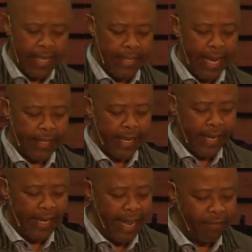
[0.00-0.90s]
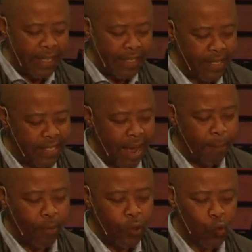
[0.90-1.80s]
Then 11
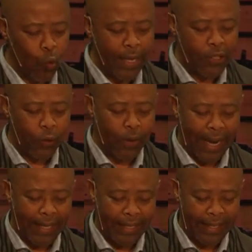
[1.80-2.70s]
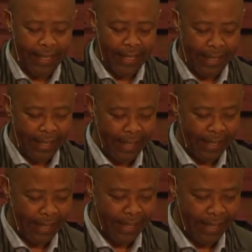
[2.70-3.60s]
disciples went to Galilee, to